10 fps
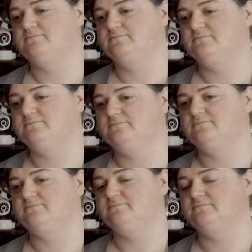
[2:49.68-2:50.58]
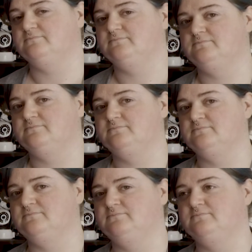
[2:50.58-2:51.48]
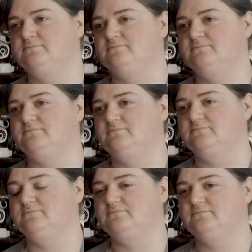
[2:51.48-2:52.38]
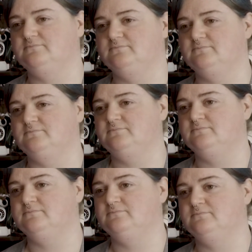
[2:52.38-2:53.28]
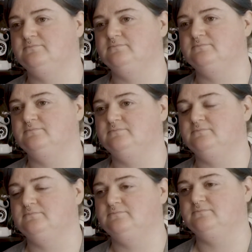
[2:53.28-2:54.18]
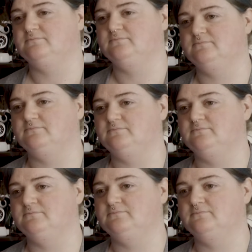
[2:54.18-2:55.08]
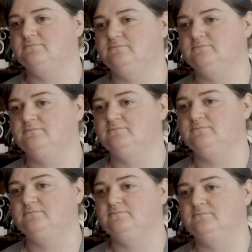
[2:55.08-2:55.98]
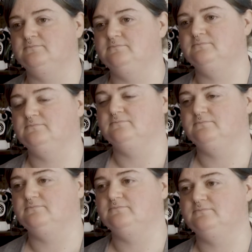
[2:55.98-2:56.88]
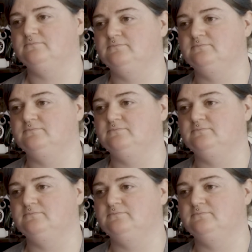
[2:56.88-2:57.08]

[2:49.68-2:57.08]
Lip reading: [no speech]